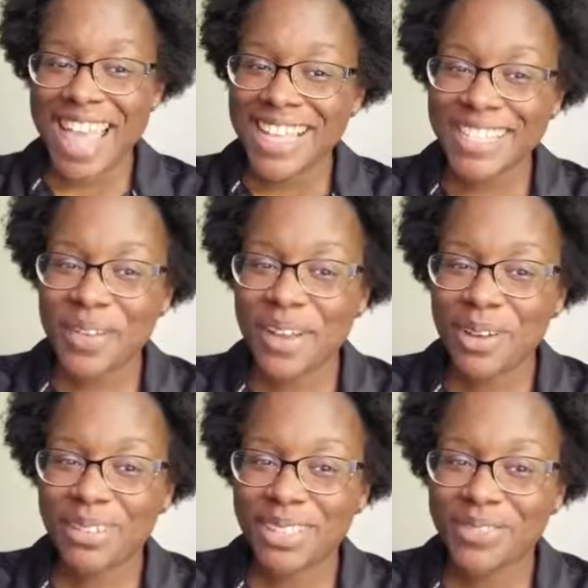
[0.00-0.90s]
So I know
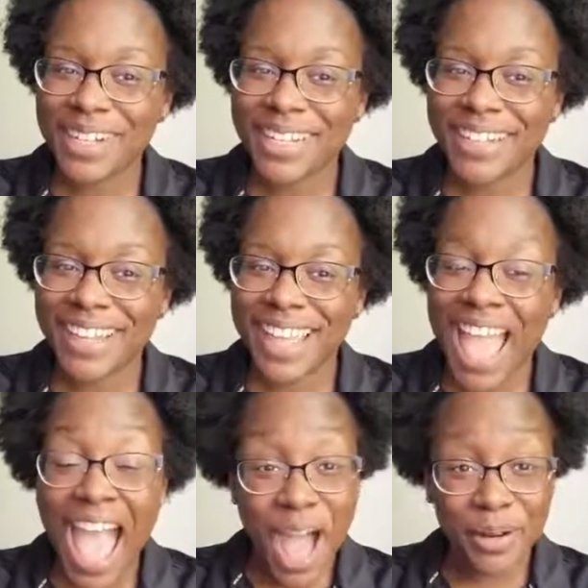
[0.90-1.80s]
what you're wondering.
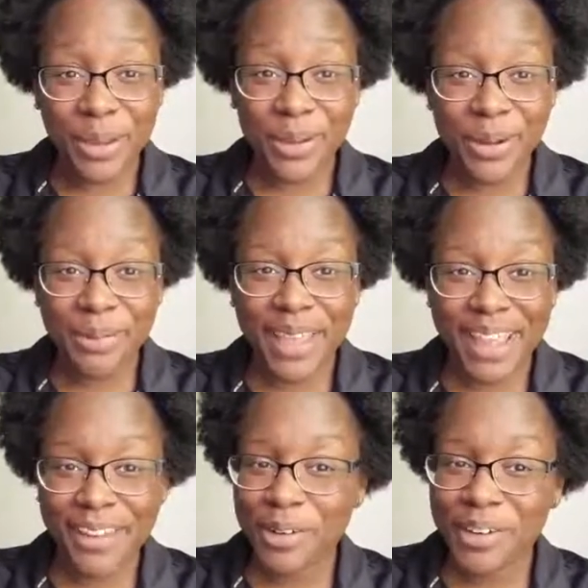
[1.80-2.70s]
How are you going to be an
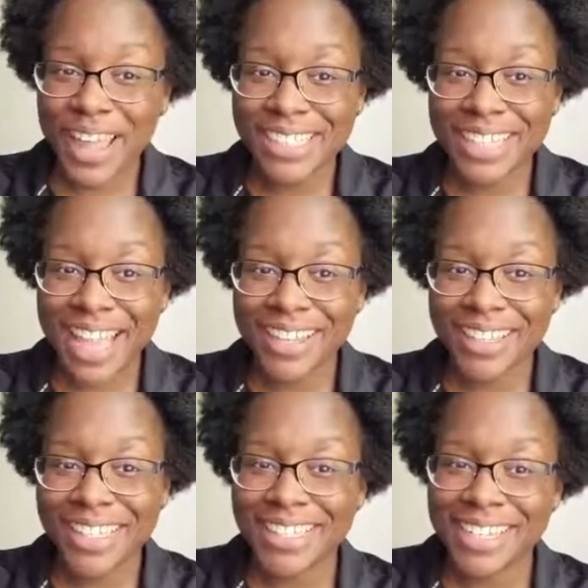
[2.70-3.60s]
inquiry educator
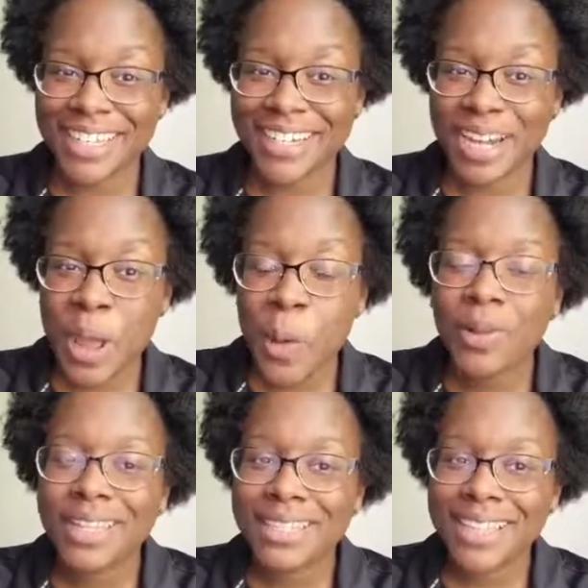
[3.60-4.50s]
this year? Well,
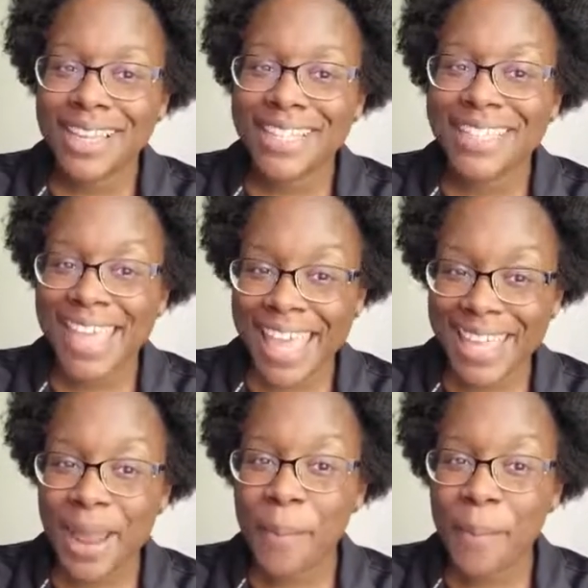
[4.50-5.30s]
let's look at 10